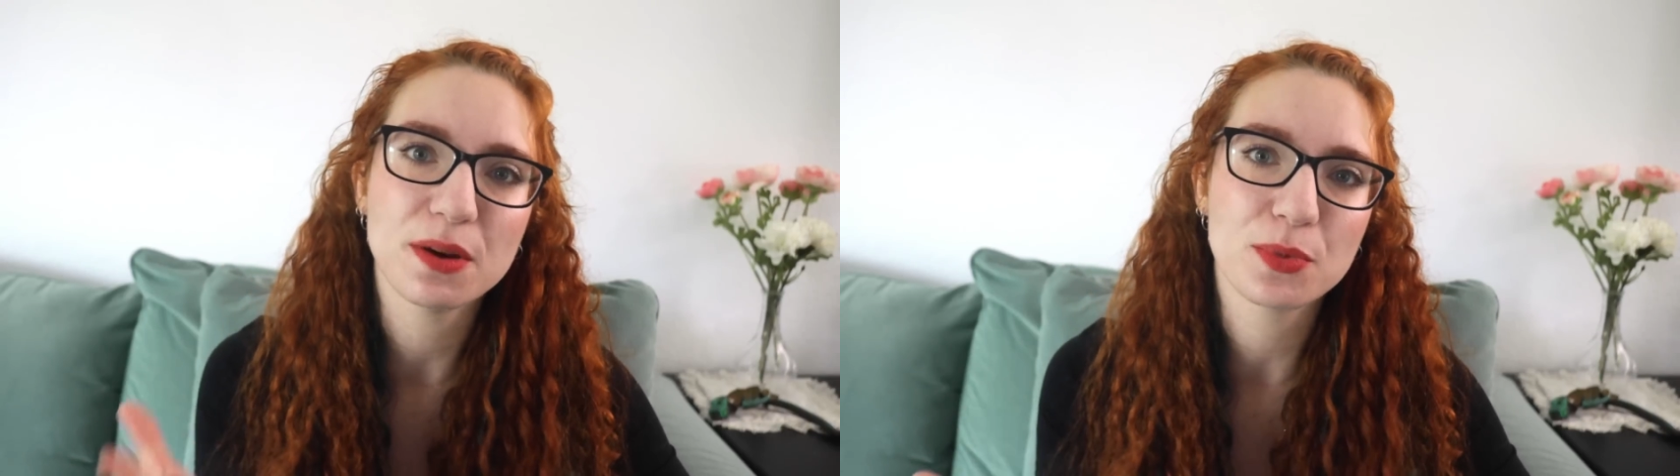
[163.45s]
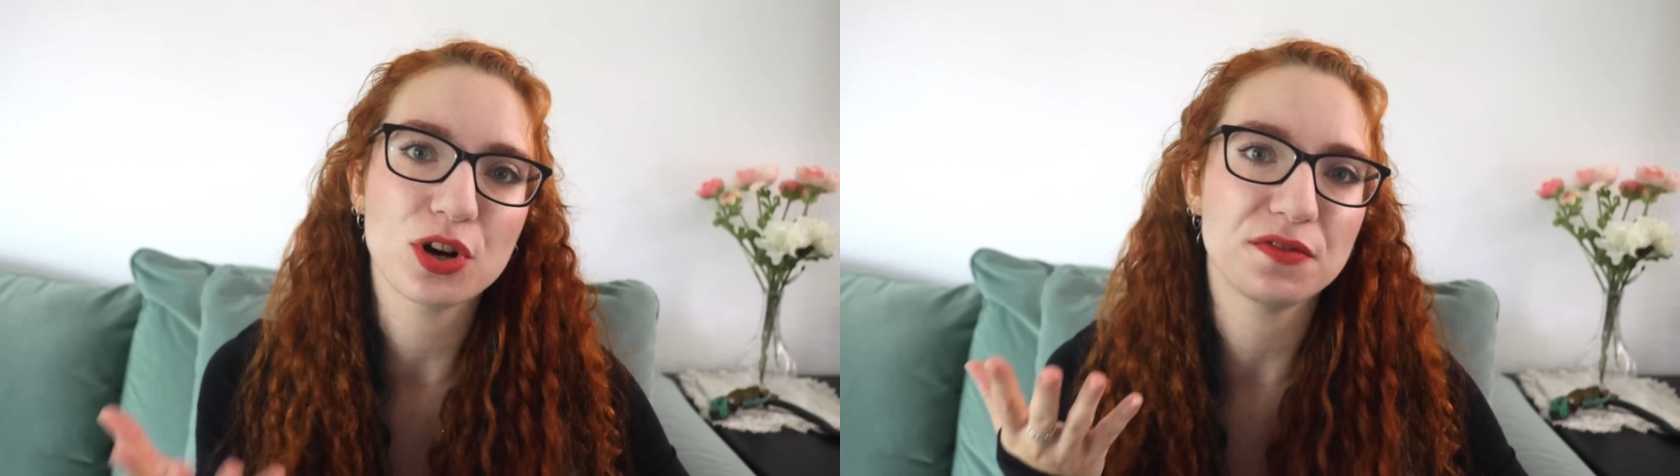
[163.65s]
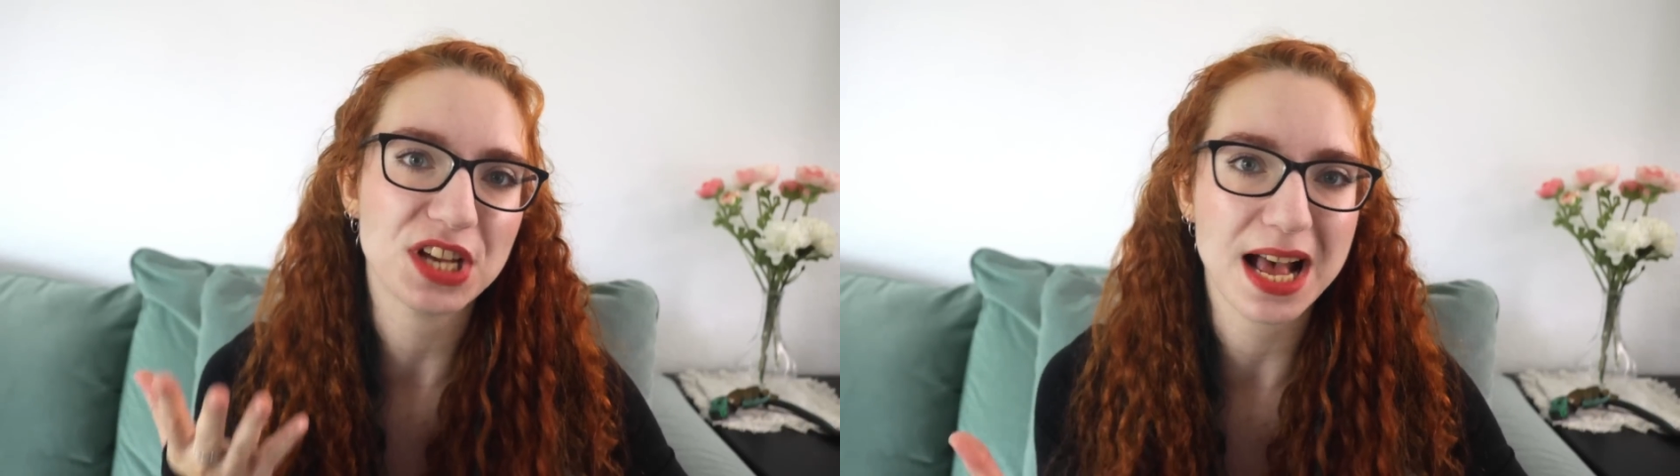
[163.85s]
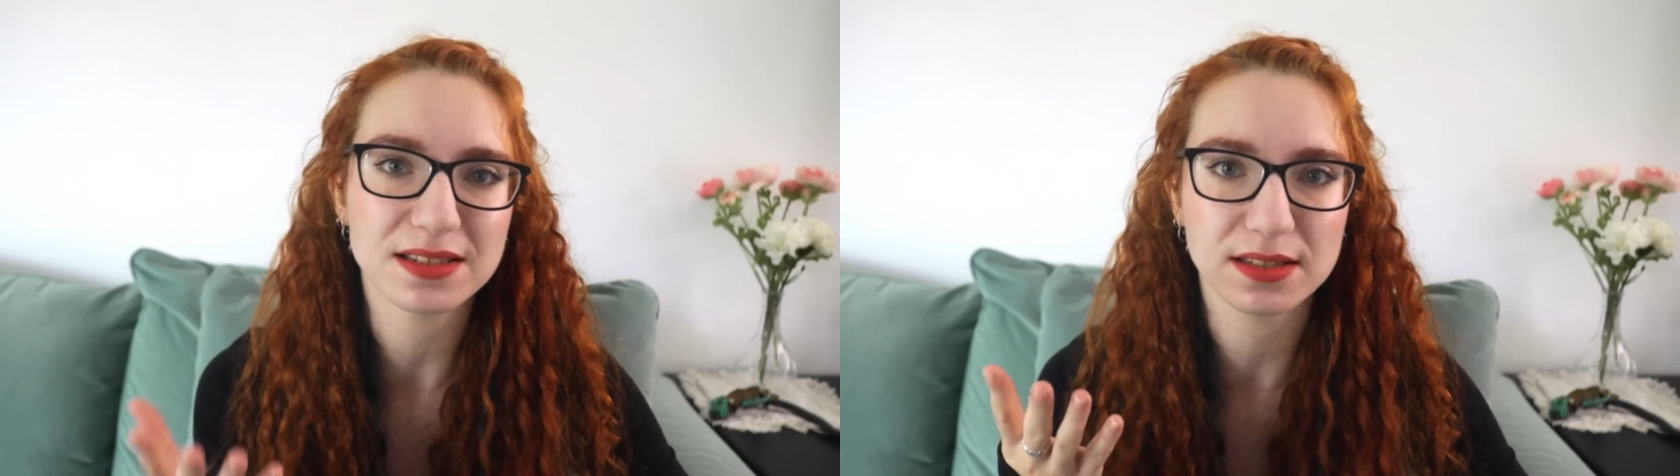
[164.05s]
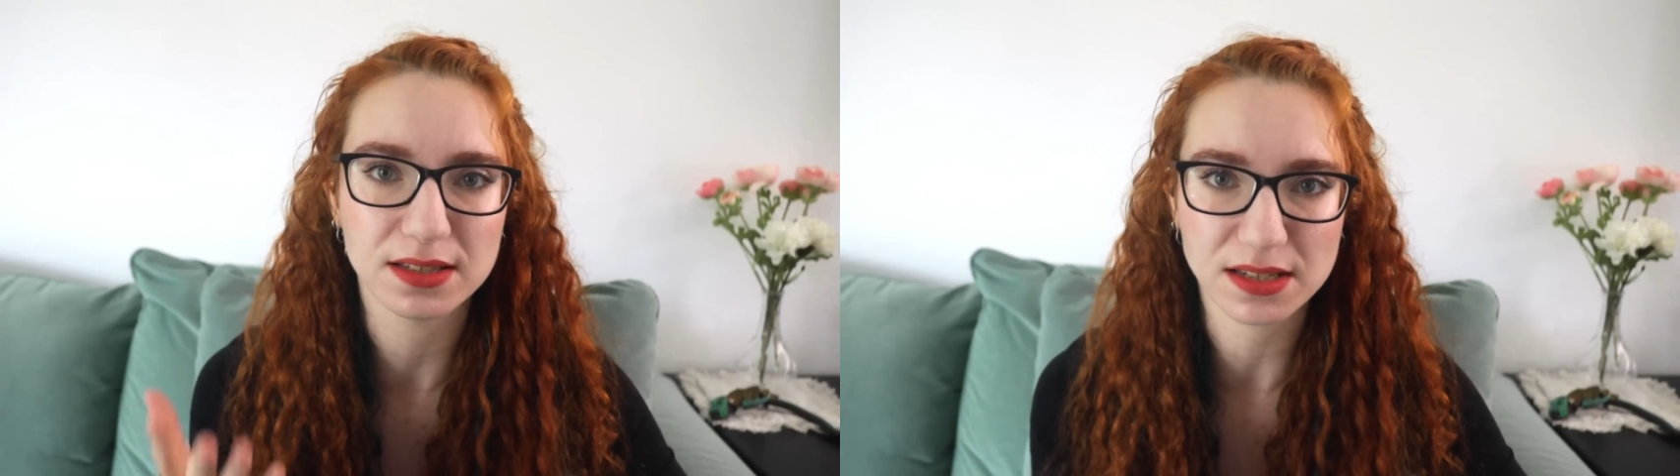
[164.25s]
number of
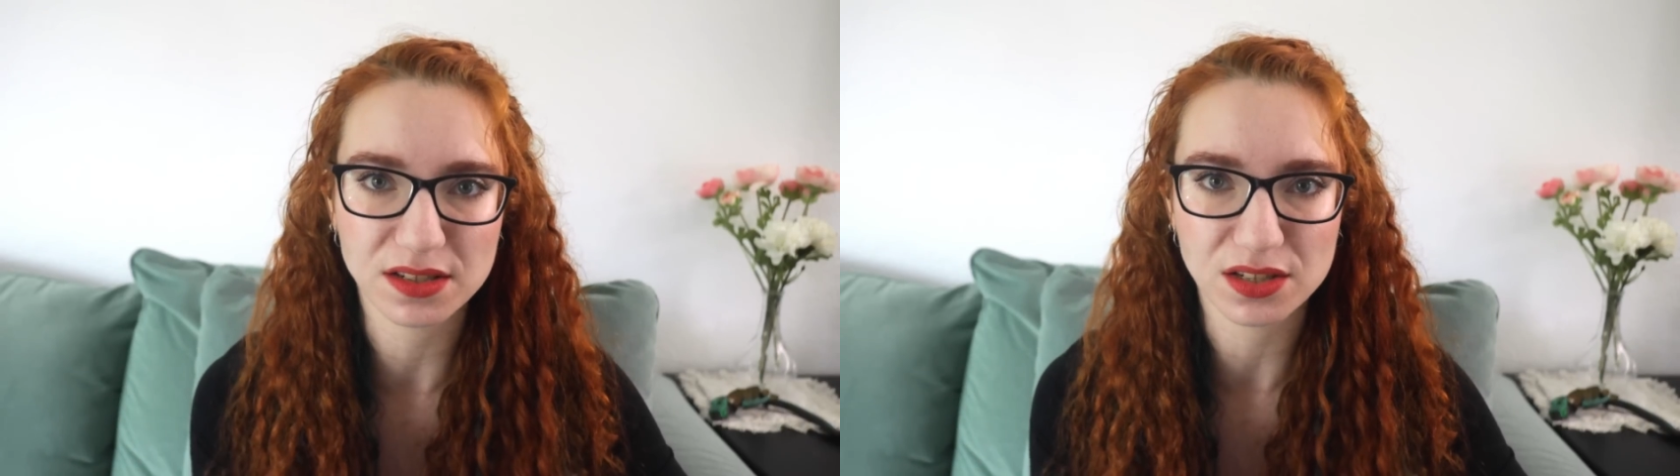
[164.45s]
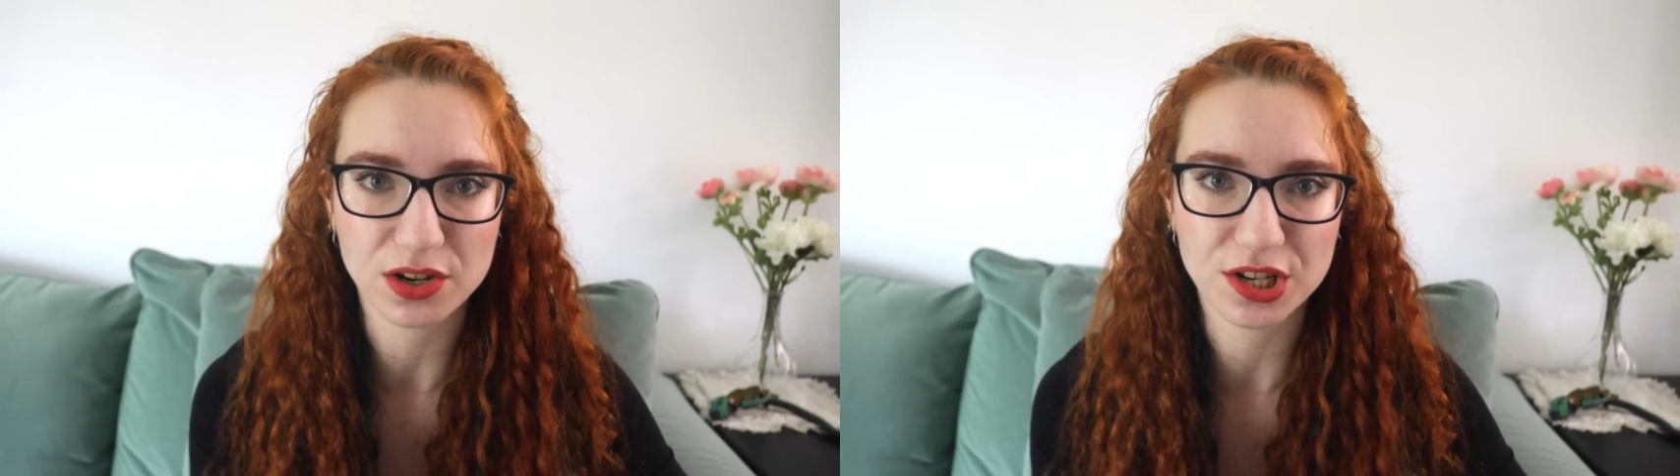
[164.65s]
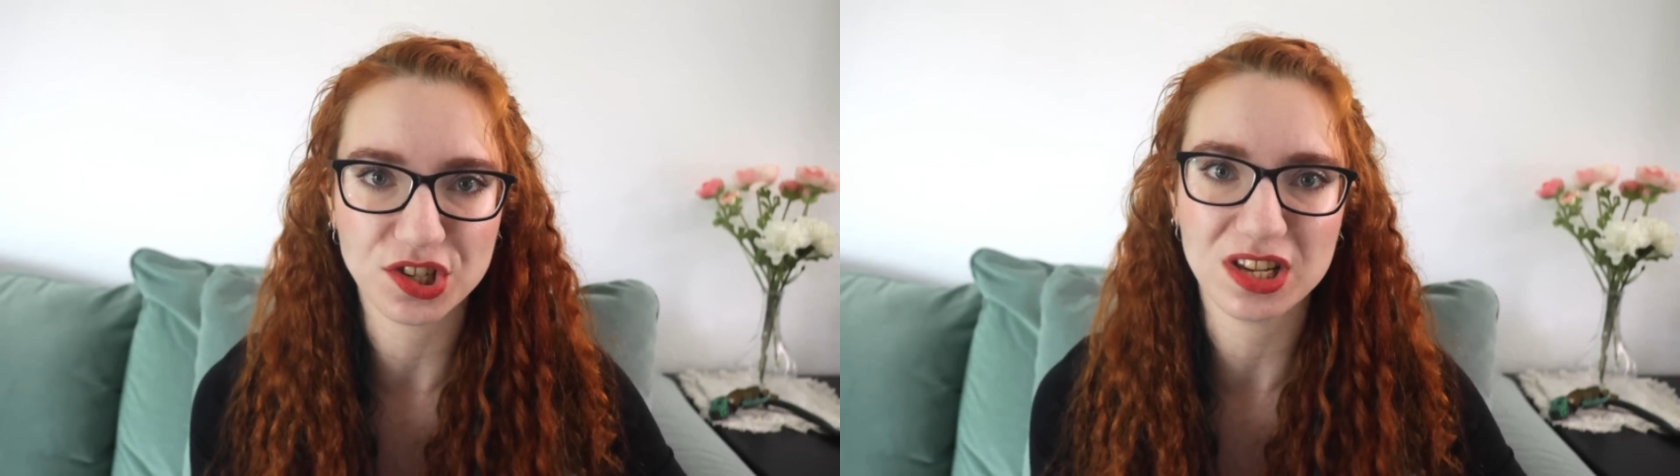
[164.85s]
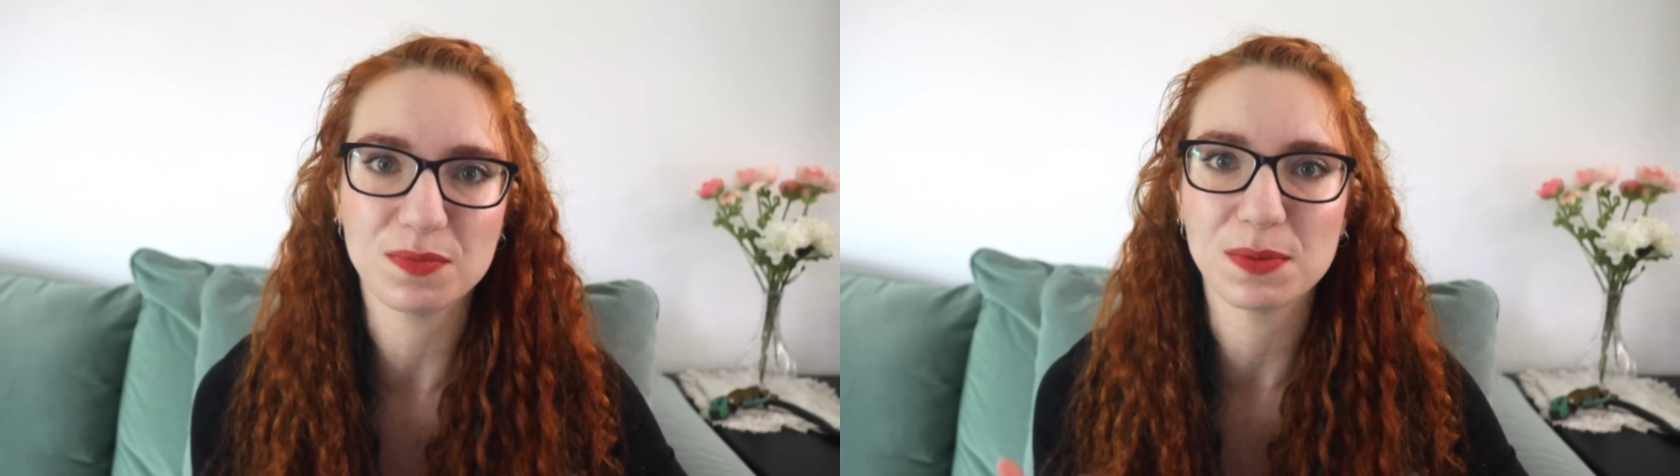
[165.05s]
tasks necessary to keep